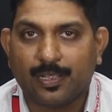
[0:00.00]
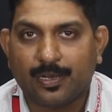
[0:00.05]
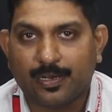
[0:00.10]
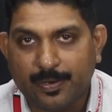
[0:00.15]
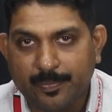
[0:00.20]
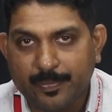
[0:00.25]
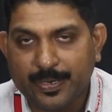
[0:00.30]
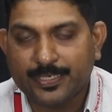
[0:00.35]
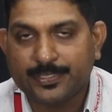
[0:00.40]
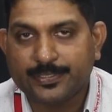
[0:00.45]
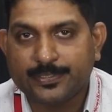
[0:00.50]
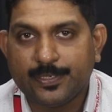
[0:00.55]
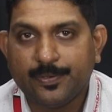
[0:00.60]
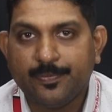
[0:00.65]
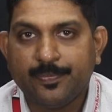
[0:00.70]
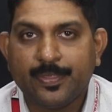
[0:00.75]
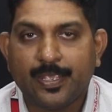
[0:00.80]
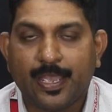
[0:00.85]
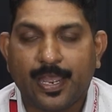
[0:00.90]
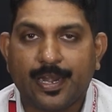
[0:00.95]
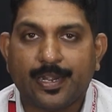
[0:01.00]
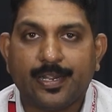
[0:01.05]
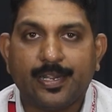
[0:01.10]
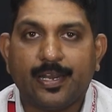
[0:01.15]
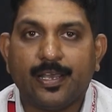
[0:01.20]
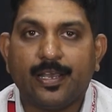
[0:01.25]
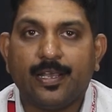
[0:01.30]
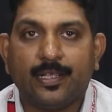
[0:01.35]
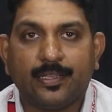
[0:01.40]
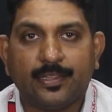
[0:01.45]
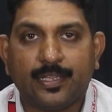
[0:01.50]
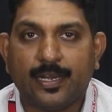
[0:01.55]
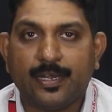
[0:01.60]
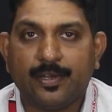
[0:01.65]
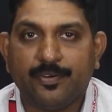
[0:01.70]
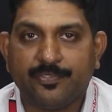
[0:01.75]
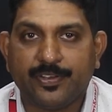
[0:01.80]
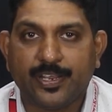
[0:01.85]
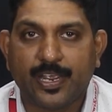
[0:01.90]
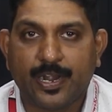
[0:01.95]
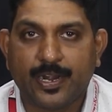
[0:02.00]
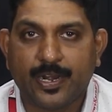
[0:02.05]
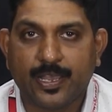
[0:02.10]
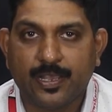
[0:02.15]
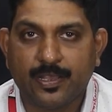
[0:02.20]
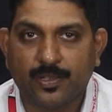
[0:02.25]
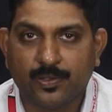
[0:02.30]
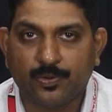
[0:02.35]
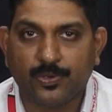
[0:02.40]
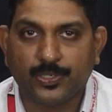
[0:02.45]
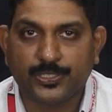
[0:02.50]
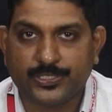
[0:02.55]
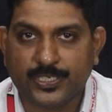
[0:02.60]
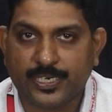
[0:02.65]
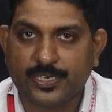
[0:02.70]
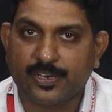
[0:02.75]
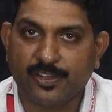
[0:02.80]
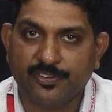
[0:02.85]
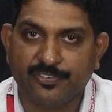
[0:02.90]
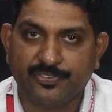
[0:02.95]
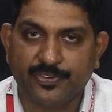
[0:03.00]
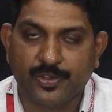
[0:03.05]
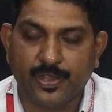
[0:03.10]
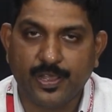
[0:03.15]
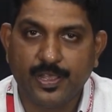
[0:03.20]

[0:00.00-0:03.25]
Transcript: limits, and then we had a good set of